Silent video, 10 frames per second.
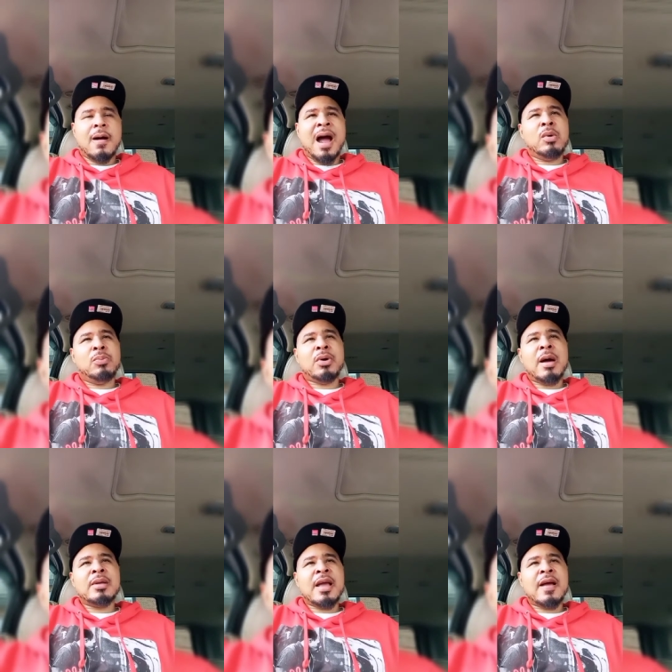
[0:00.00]
I would
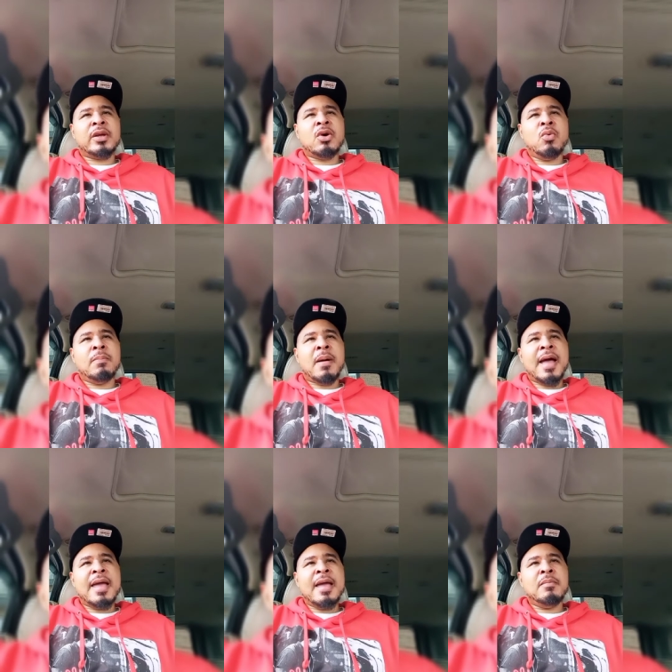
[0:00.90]
probably have to go with
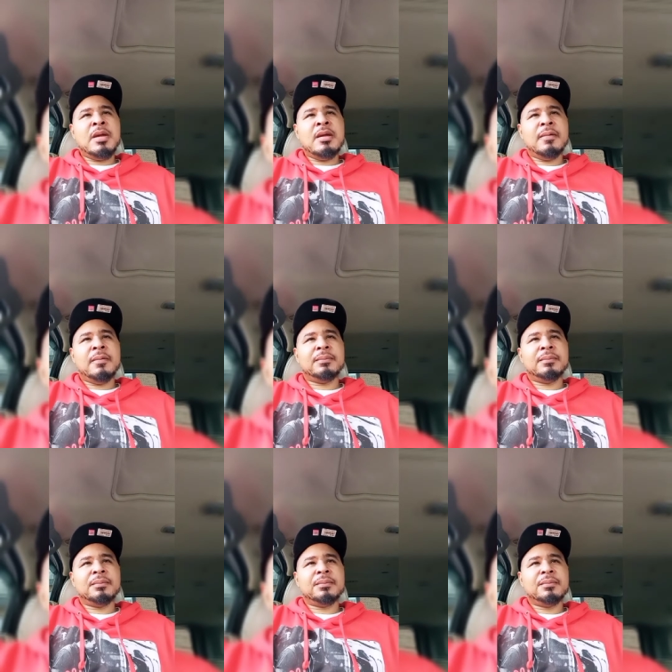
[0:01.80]
Miami.
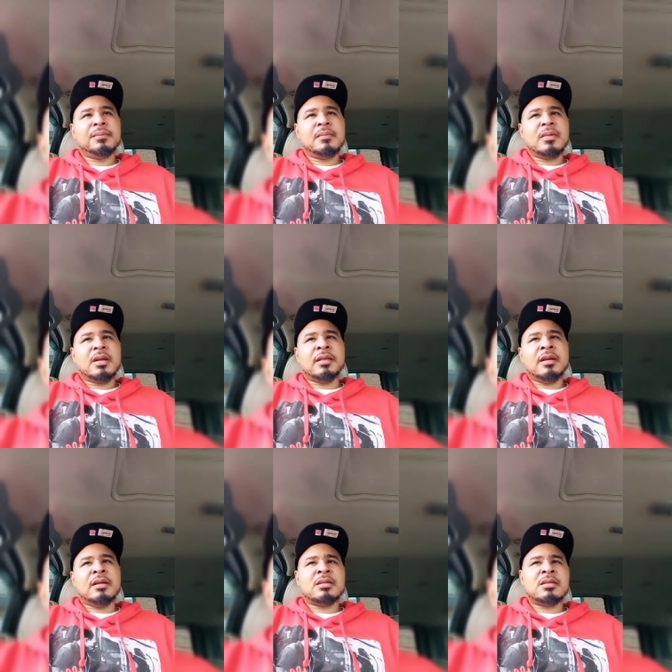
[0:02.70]
I
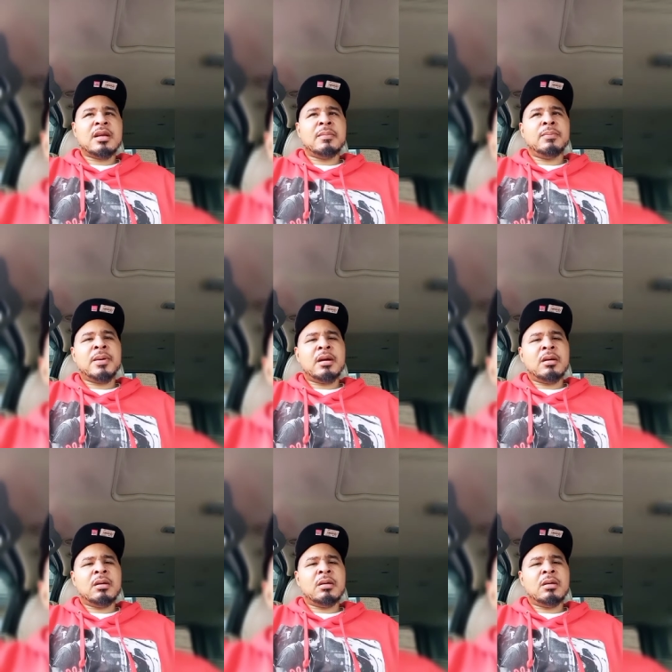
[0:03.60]
think because they're a
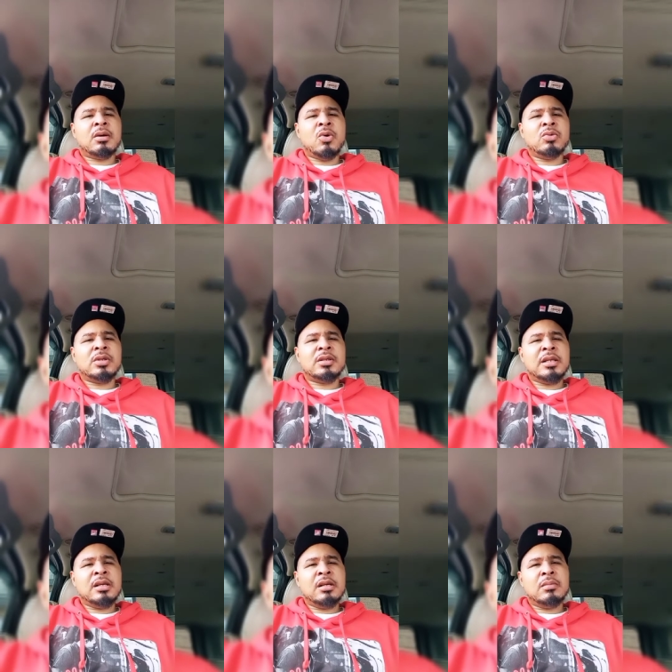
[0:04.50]
better coach
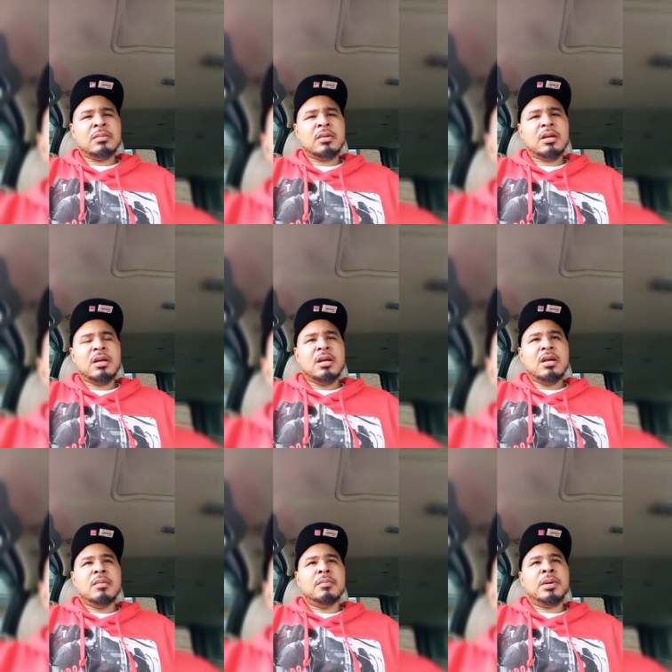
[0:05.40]
team.
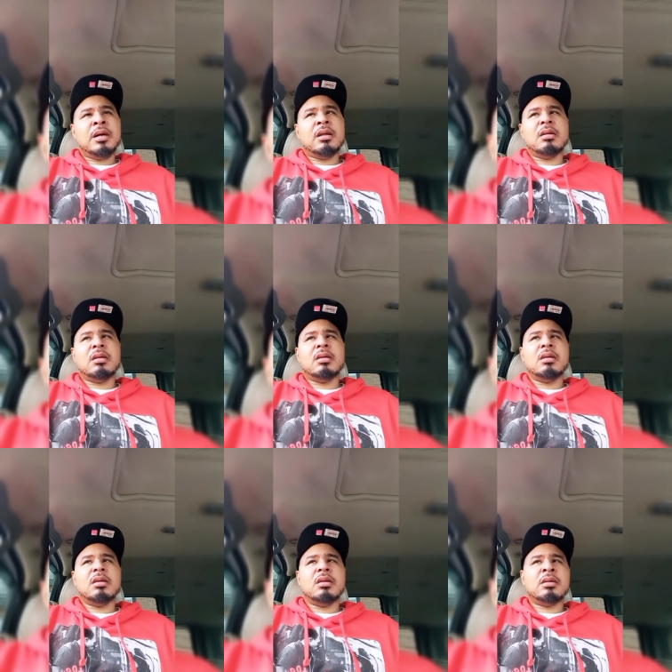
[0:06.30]
But
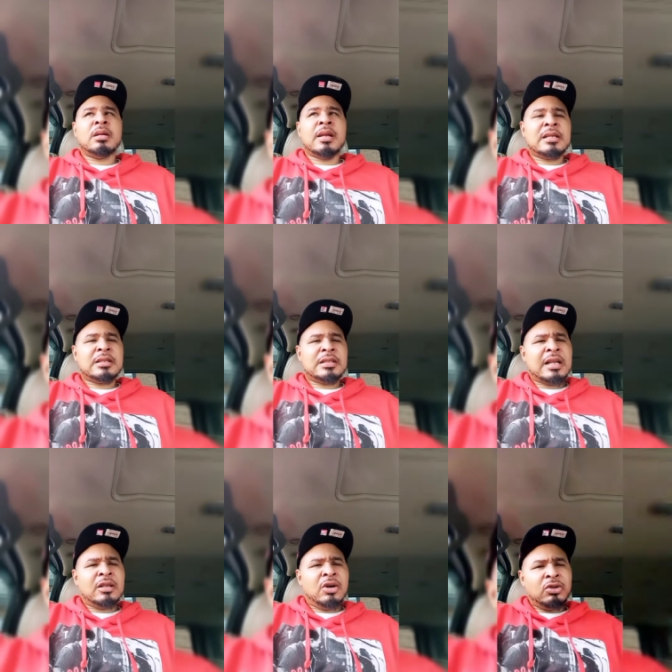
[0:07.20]
the Lakers
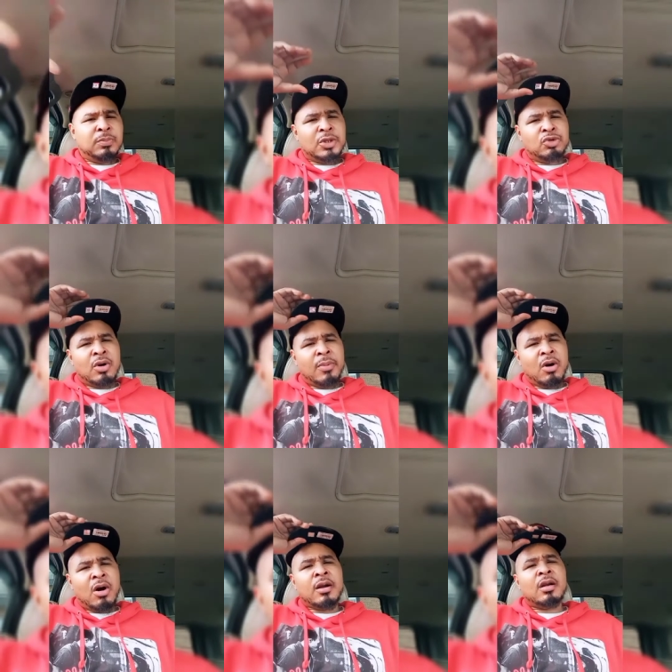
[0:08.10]
got the ultimate trump
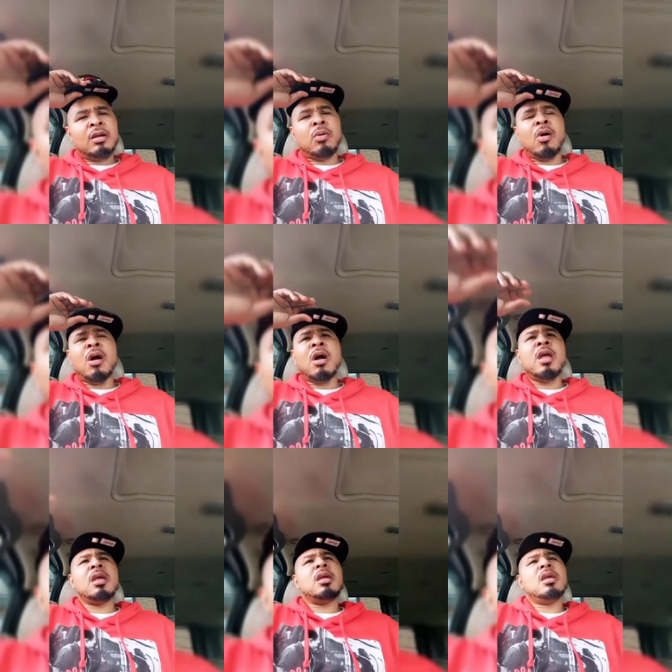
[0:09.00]
card in LeBron.